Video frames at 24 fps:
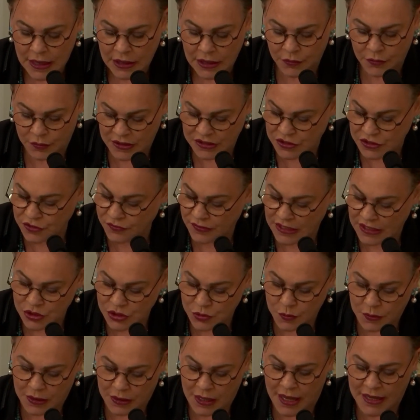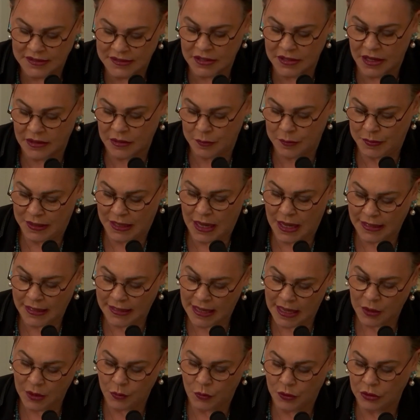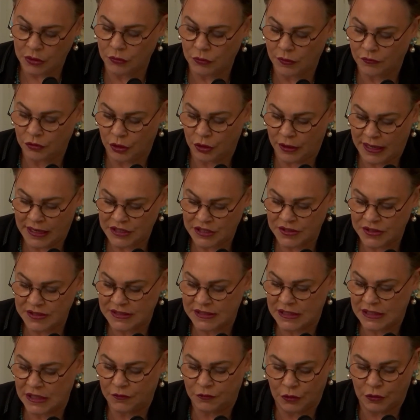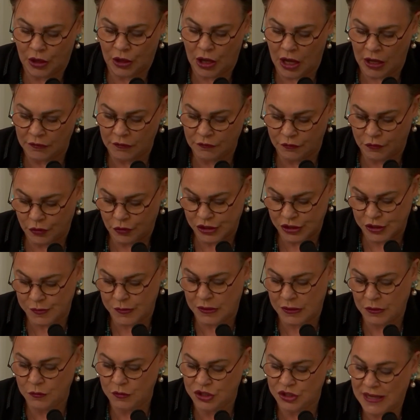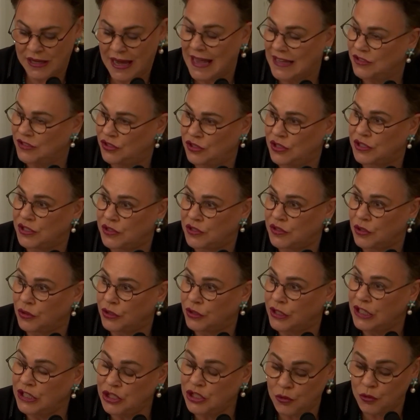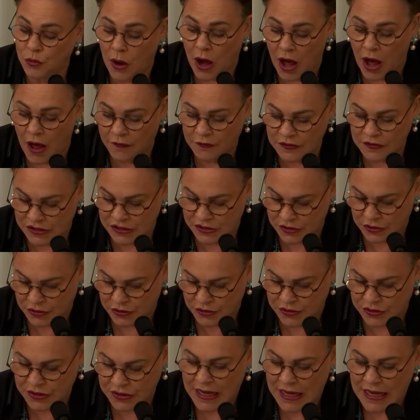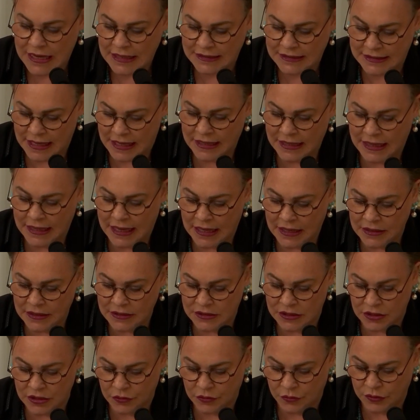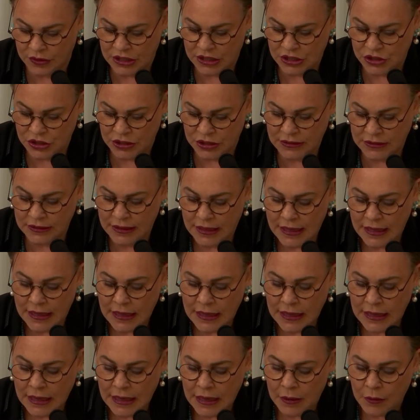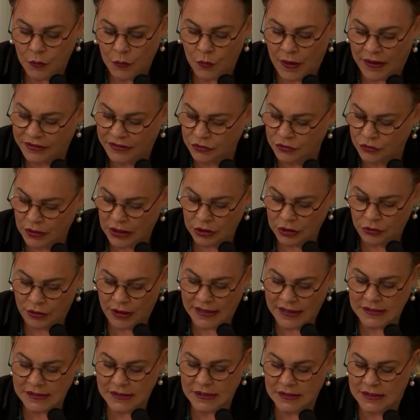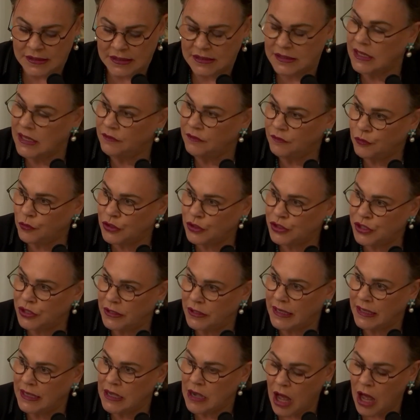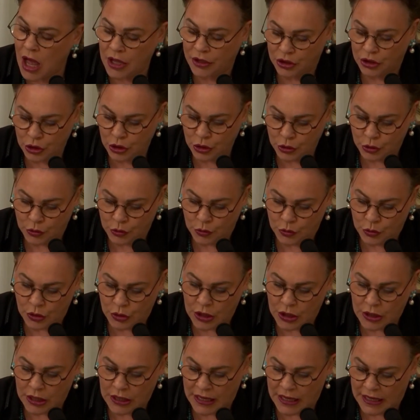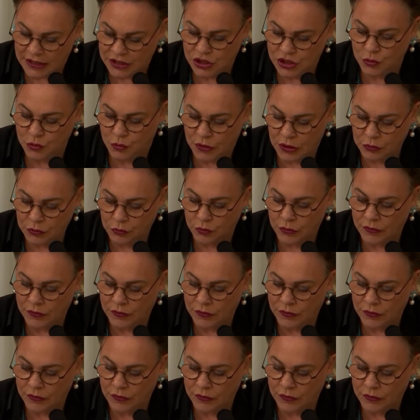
The reservation relies on the BIA Wind River Agency for law enforcement, which has just 32 officers dedicated to the region. While the drug crisis is unfortunately not new to Wind